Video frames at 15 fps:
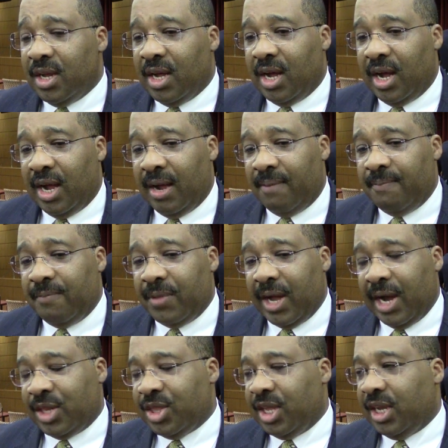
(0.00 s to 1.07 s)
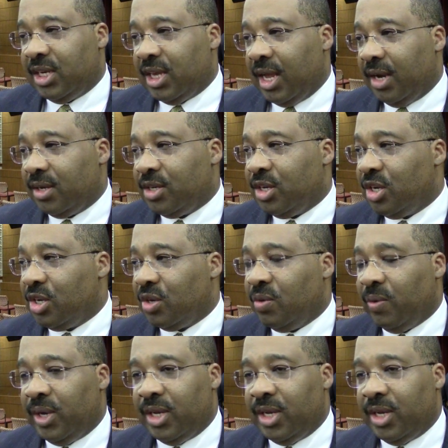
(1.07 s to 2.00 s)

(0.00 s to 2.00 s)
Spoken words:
I think that to the degree